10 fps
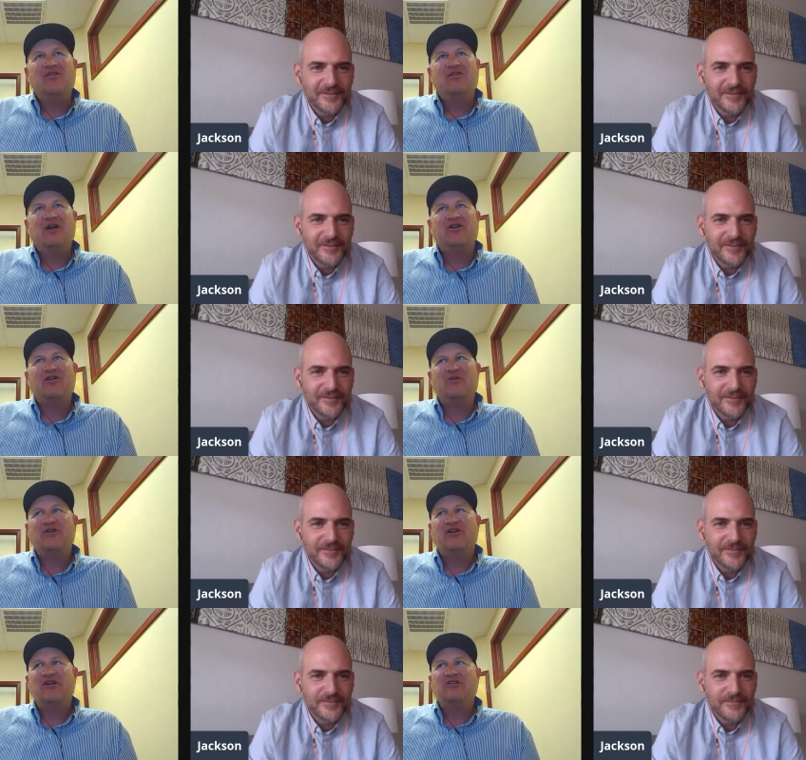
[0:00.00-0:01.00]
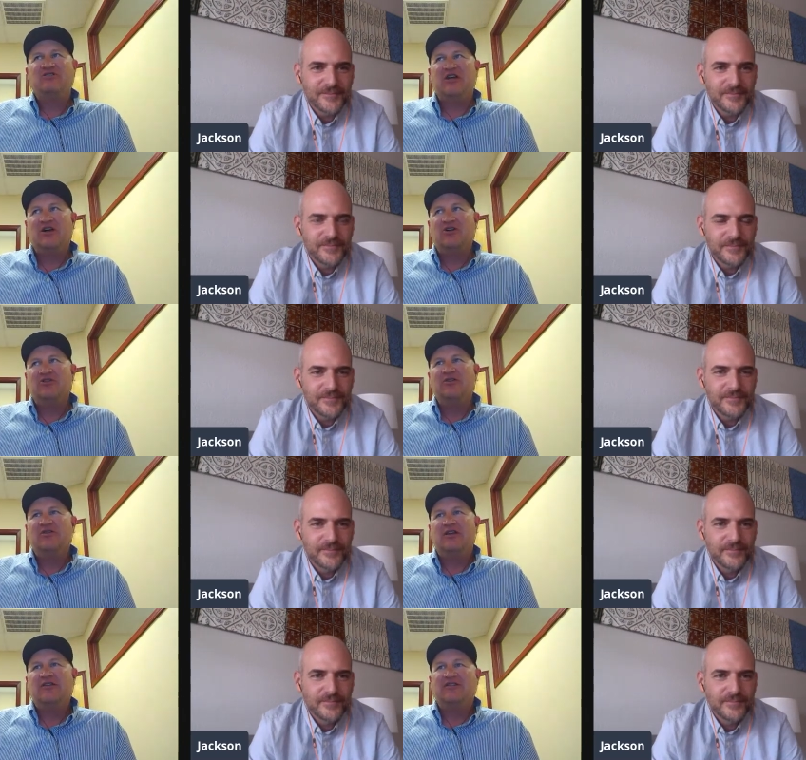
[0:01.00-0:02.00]
Speaker 1: their community gelled
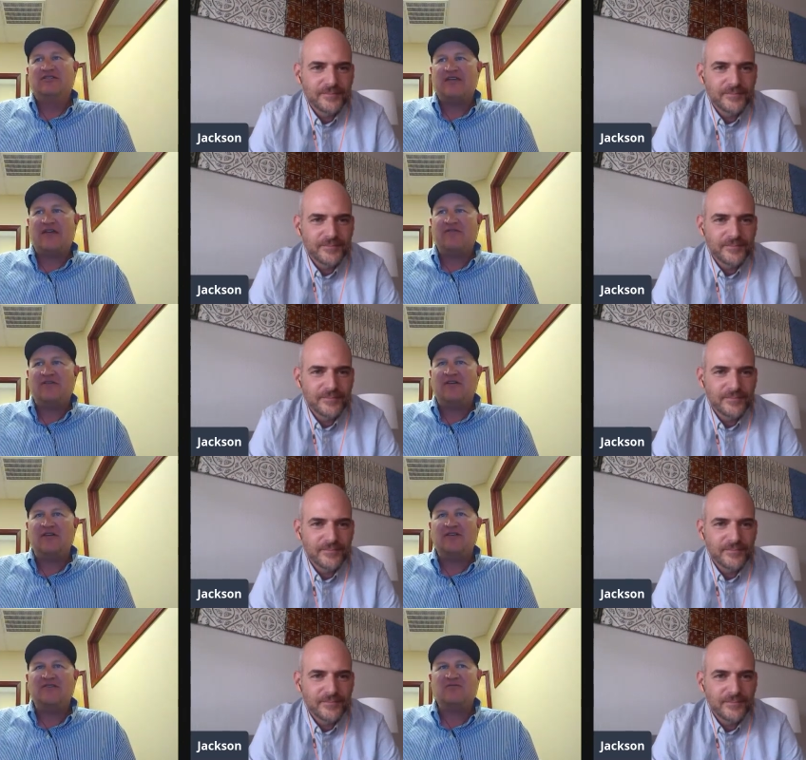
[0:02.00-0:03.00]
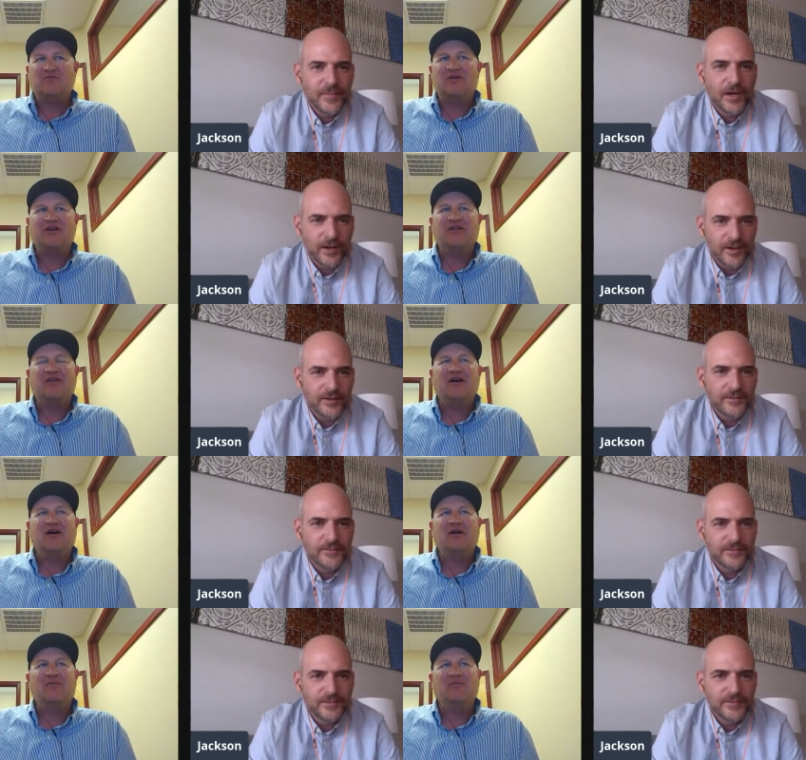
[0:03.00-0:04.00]
in the '70s uh-huh. when
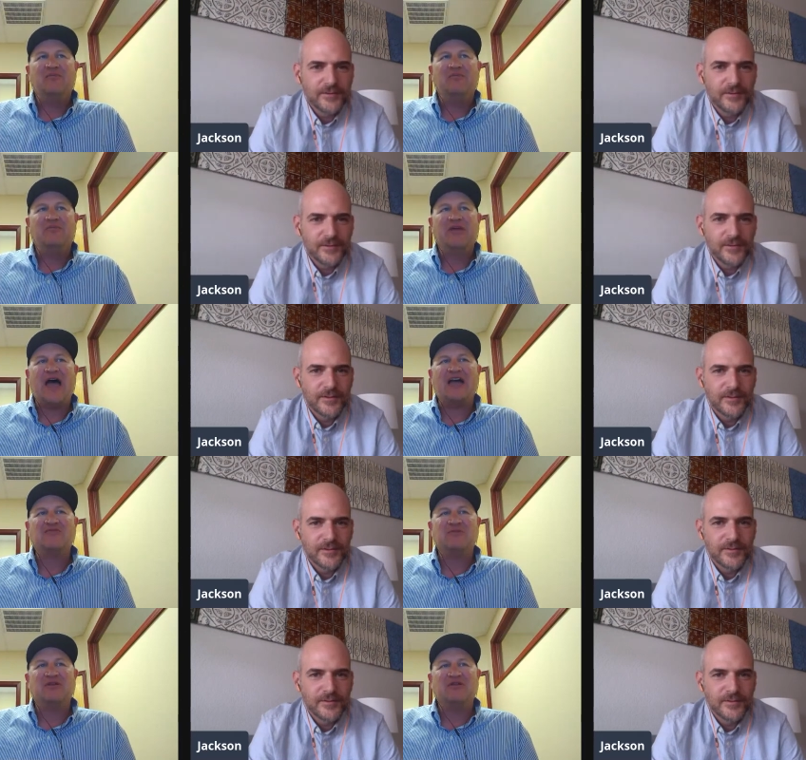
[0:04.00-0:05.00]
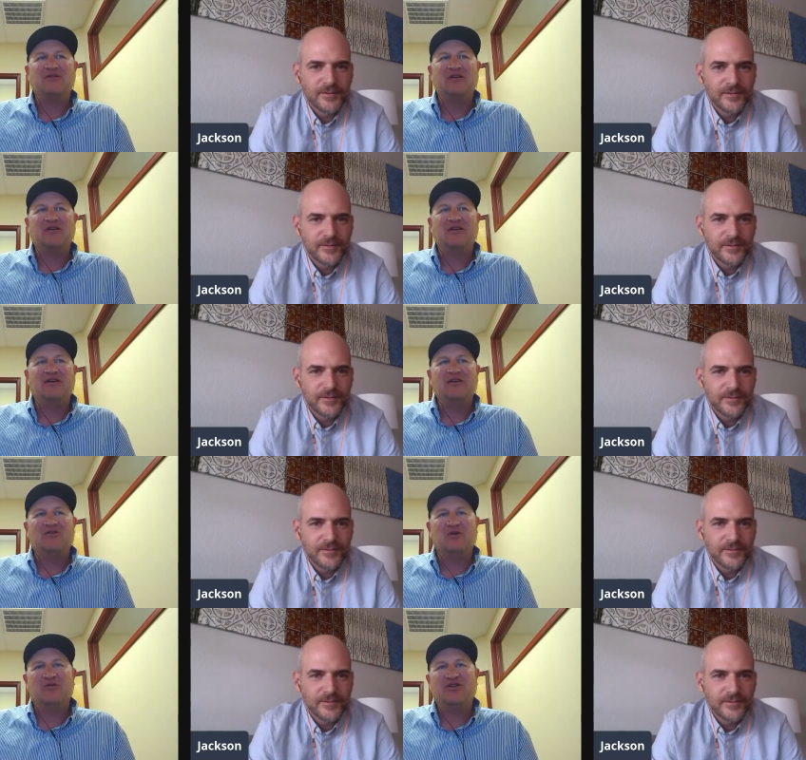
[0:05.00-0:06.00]
um, the Aspen, the
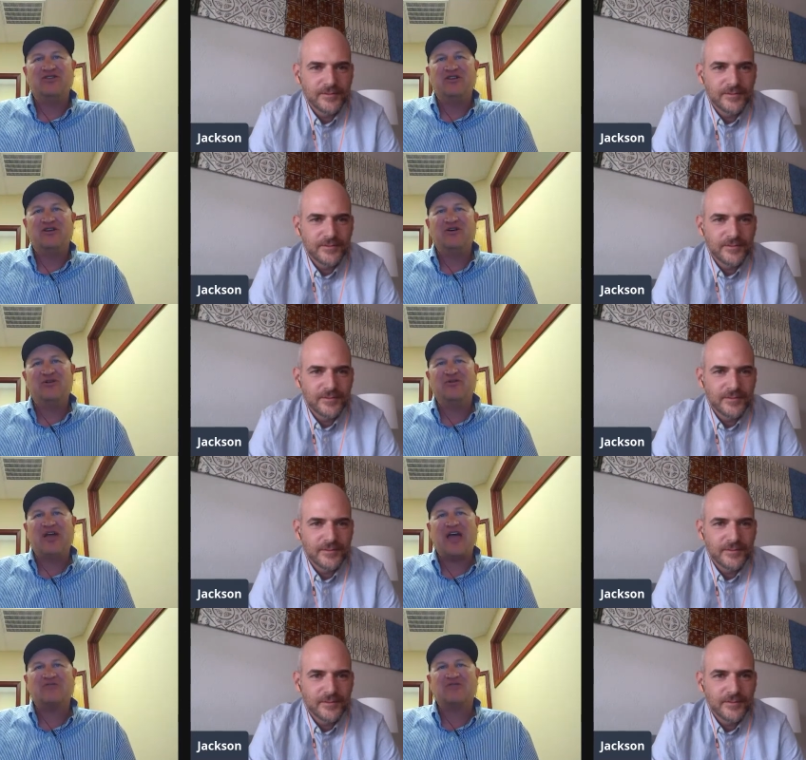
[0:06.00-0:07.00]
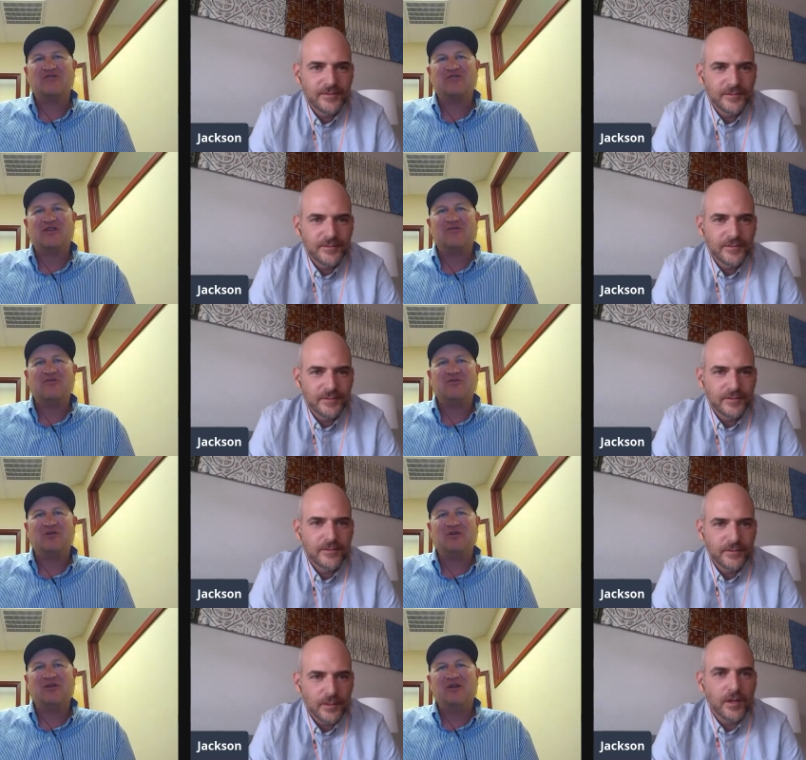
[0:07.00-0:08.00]
corporation that owns Aspen Ski
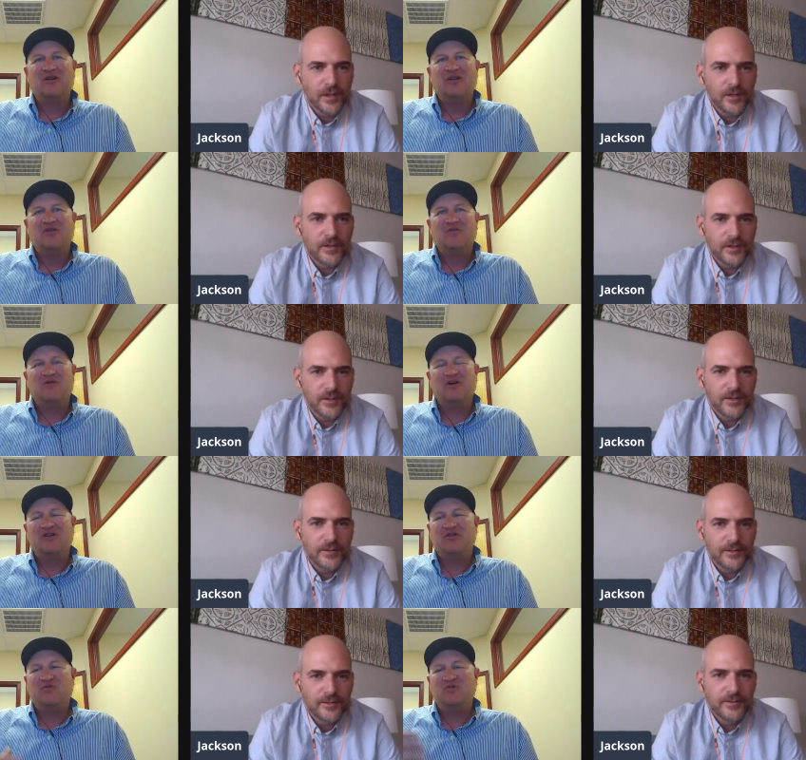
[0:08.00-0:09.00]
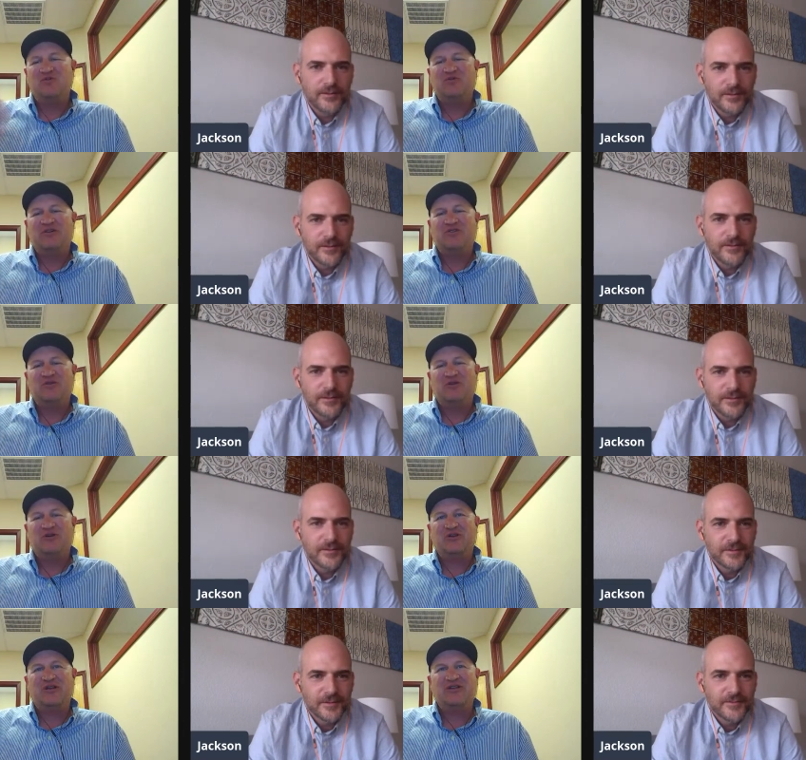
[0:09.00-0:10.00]
Resort uh-huh, uh-huh. wanted to move a
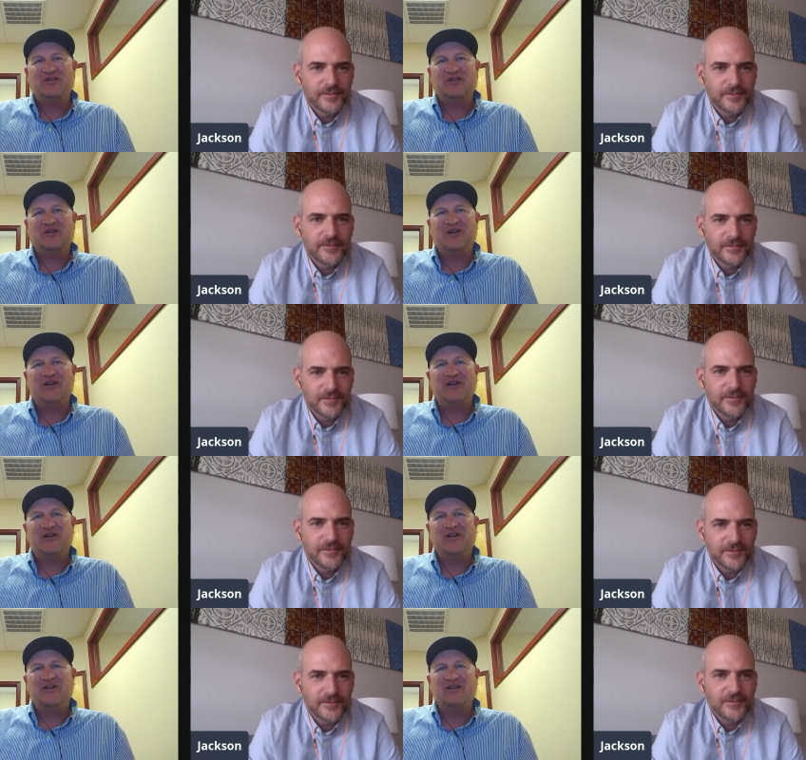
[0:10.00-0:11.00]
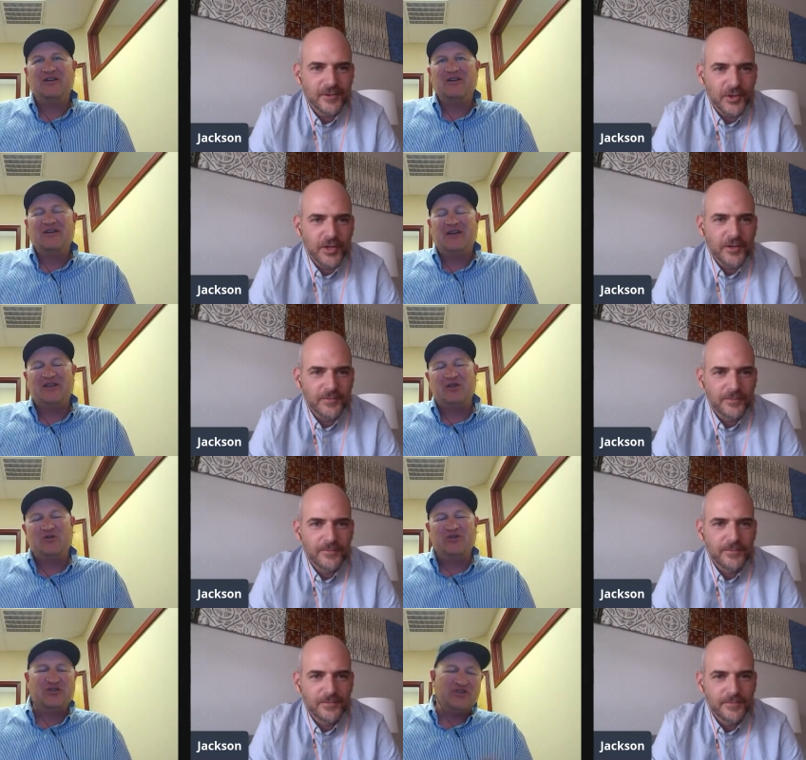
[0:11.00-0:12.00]
resort into their area. Okay. And there
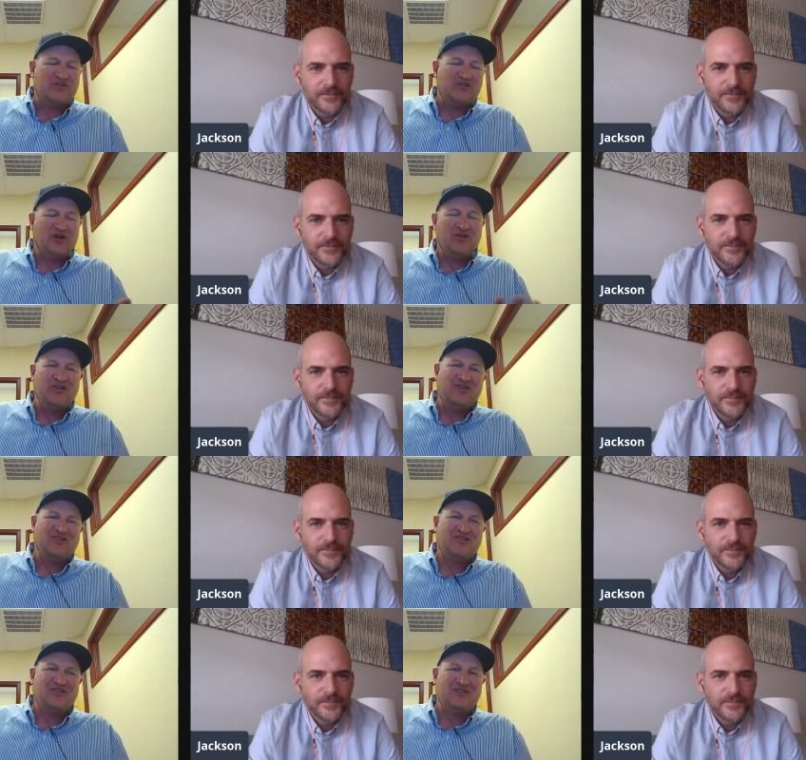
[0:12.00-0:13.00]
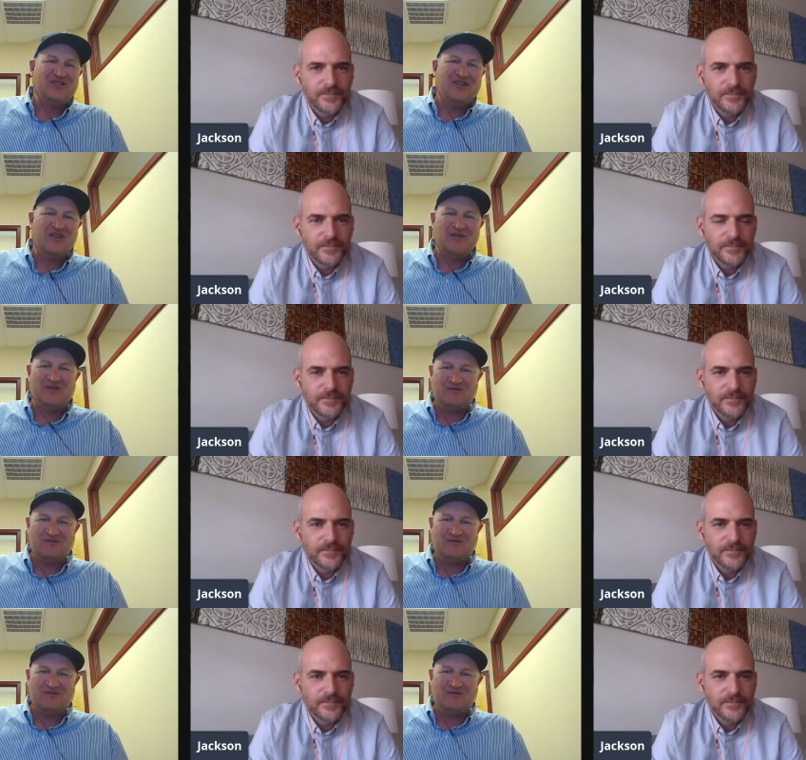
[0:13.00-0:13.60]
was this all these hit